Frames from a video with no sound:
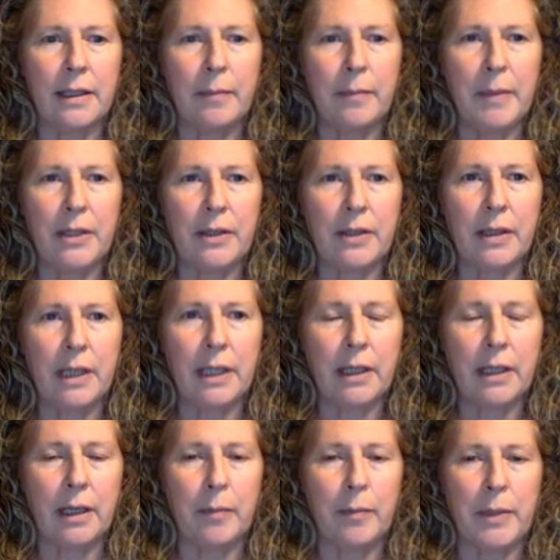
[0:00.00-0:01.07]
Let me just
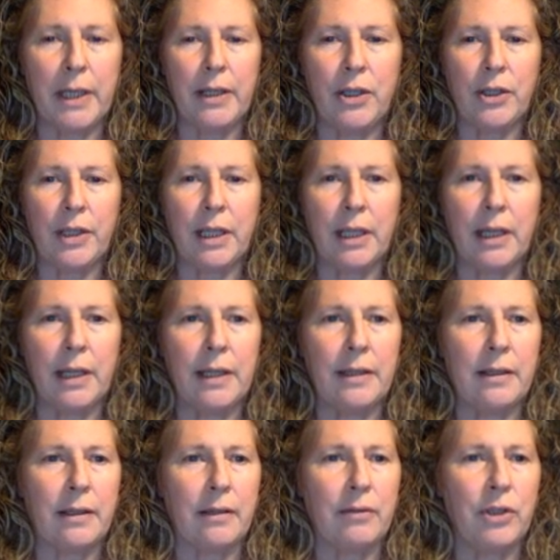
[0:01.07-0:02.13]
click update just in
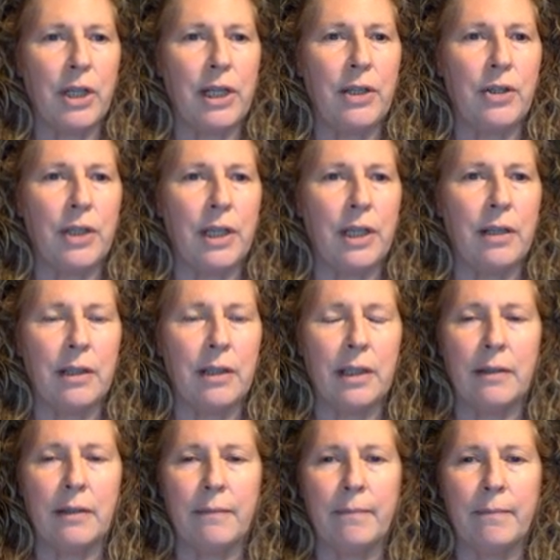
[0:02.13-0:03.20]
case I've changed anything.